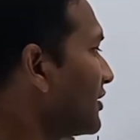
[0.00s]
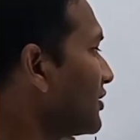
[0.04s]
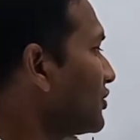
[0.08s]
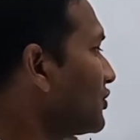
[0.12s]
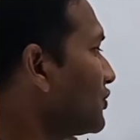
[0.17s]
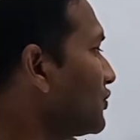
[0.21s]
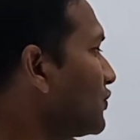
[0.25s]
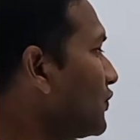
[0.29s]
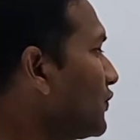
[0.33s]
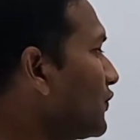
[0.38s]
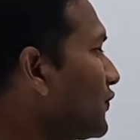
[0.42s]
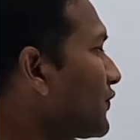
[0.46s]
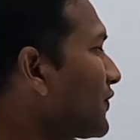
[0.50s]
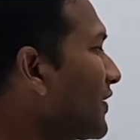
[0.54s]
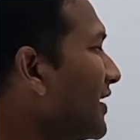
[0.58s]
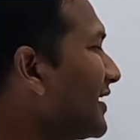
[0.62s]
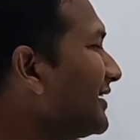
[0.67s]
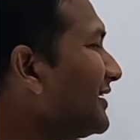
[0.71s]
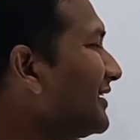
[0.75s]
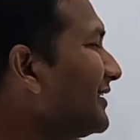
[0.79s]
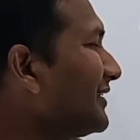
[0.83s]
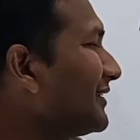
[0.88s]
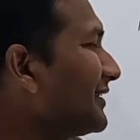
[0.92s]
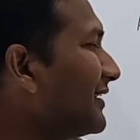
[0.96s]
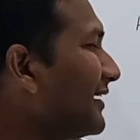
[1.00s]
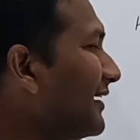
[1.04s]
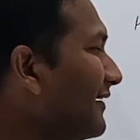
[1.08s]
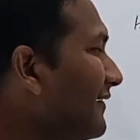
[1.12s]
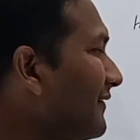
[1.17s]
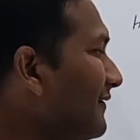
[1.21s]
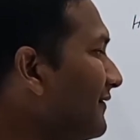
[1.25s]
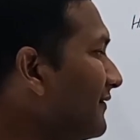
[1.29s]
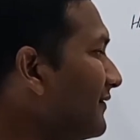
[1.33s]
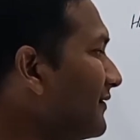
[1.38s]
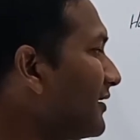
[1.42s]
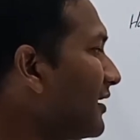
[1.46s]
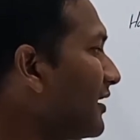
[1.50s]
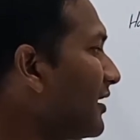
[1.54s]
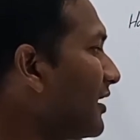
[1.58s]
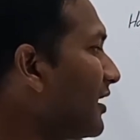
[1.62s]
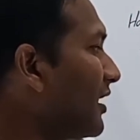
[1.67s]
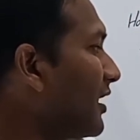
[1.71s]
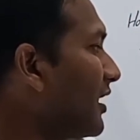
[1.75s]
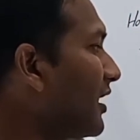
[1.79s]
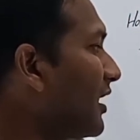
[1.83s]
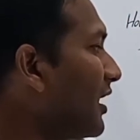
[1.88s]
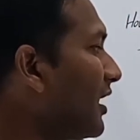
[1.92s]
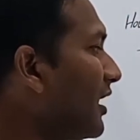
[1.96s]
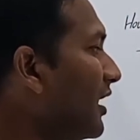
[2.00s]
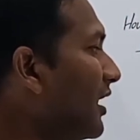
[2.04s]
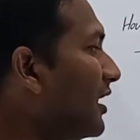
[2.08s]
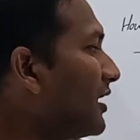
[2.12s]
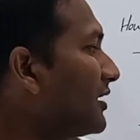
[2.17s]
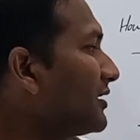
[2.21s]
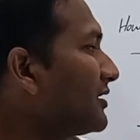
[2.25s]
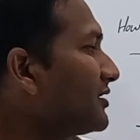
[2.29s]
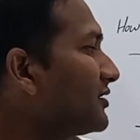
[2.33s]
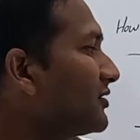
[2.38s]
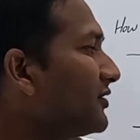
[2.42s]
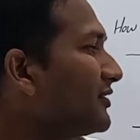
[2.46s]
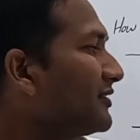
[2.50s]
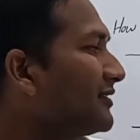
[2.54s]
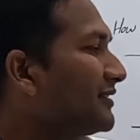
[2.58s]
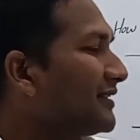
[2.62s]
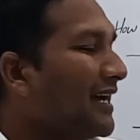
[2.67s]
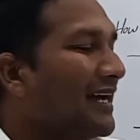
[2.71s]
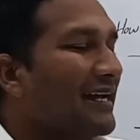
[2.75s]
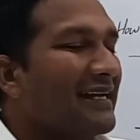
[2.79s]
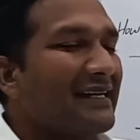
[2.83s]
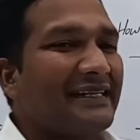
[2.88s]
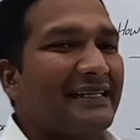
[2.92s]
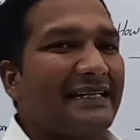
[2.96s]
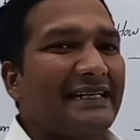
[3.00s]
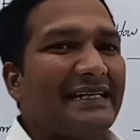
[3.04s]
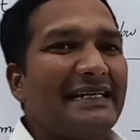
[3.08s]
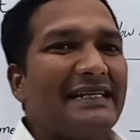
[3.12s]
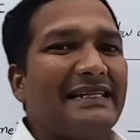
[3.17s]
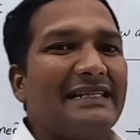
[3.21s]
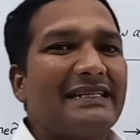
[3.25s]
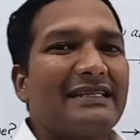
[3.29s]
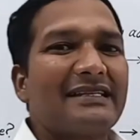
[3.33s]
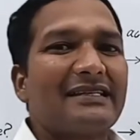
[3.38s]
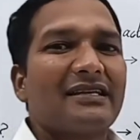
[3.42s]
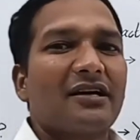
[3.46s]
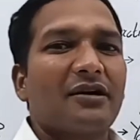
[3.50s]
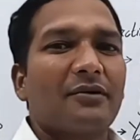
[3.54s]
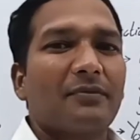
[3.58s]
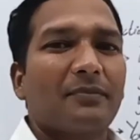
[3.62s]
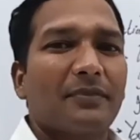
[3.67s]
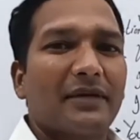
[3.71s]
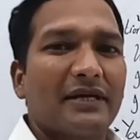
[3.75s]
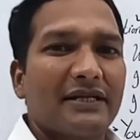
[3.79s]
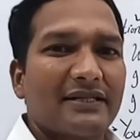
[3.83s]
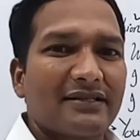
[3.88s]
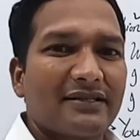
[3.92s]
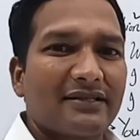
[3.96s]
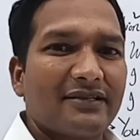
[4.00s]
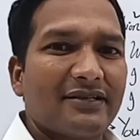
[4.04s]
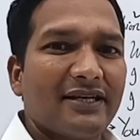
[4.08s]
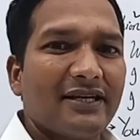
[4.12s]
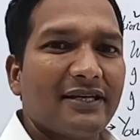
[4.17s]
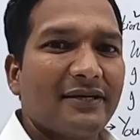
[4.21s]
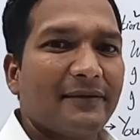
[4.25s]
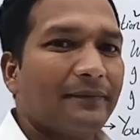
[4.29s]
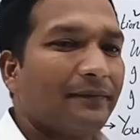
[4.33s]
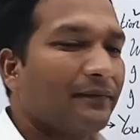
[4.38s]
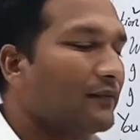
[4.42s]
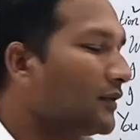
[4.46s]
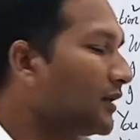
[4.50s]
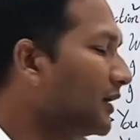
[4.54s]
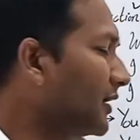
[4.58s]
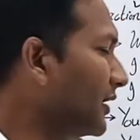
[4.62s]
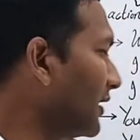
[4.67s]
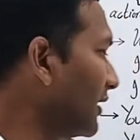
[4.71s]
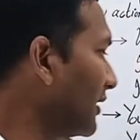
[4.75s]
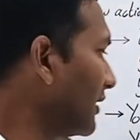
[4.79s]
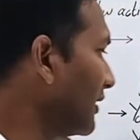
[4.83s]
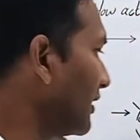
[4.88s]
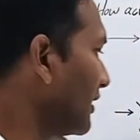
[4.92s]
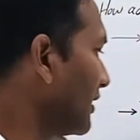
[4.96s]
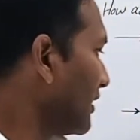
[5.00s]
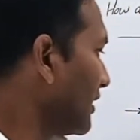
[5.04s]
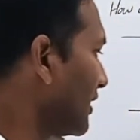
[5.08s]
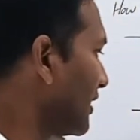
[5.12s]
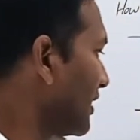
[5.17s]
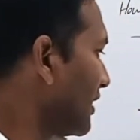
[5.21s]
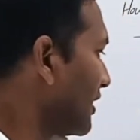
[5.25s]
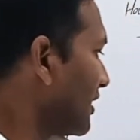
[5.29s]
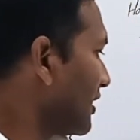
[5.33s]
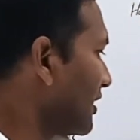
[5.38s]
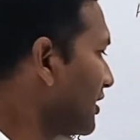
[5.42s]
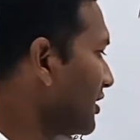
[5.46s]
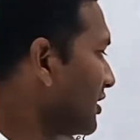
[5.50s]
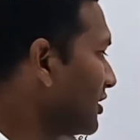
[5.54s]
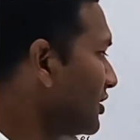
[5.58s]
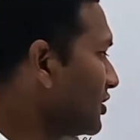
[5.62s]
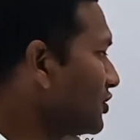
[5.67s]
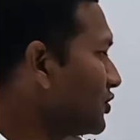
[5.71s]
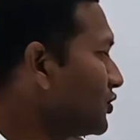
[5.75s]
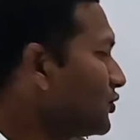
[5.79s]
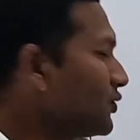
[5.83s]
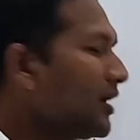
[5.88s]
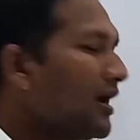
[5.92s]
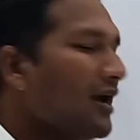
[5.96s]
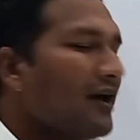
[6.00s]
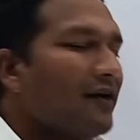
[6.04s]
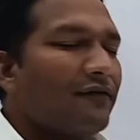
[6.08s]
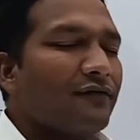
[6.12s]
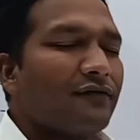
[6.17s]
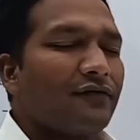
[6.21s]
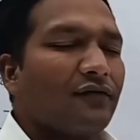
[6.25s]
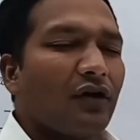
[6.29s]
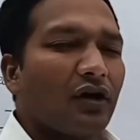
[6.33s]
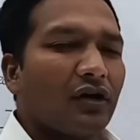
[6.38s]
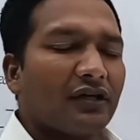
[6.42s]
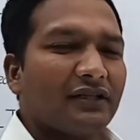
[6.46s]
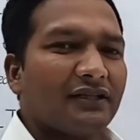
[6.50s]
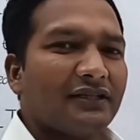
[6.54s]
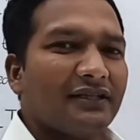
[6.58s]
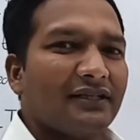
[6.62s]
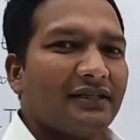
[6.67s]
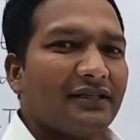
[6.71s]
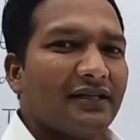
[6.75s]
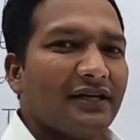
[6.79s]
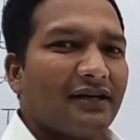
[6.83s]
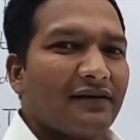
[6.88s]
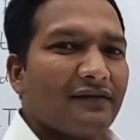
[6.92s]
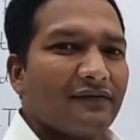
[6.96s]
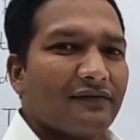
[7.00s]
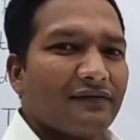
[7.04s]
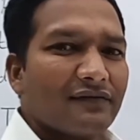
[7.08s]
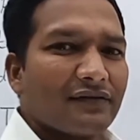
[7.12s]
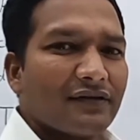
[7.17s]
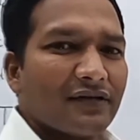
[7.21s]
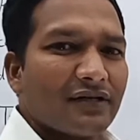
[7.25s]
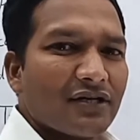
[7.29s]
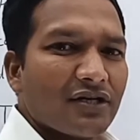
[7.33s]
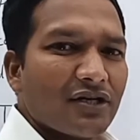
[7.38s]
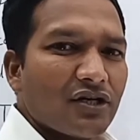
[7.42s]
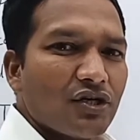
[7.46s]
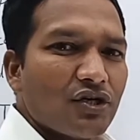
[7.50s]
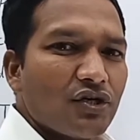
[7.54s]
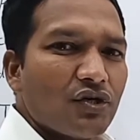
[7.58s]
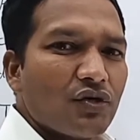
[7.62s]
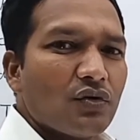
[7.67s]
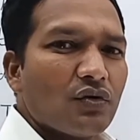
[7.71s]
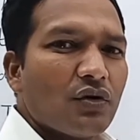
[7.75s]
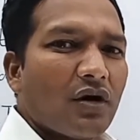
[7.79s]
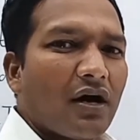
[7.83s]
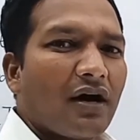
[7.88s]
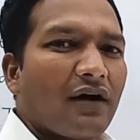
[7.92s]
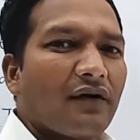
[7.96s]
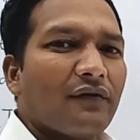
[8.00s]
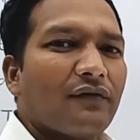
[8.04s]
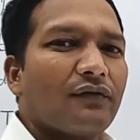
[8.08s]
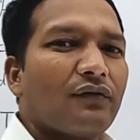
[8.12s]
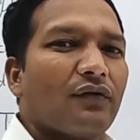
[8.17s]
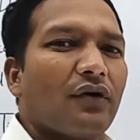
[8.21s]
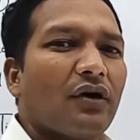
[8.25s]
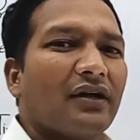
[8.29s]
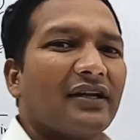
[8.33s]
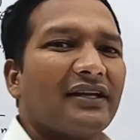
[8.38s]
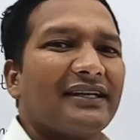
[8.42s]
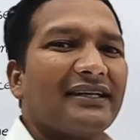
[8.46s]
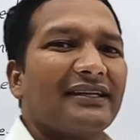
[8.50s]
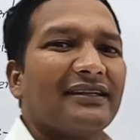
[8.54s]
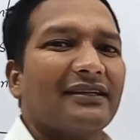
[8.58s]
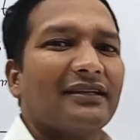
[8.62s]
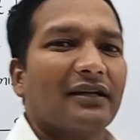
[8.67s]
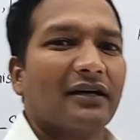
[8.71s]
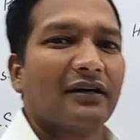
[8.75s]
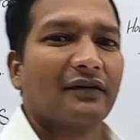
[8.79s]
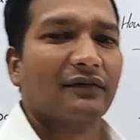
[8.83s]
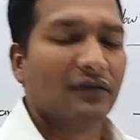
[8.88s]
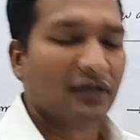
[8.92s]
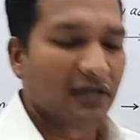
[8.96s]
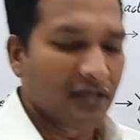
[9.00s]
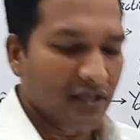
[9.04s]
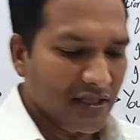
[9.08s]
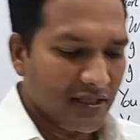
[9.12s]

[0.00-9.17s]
You fell in love on your 19th birthday. You have fallen in love. You are falling in love.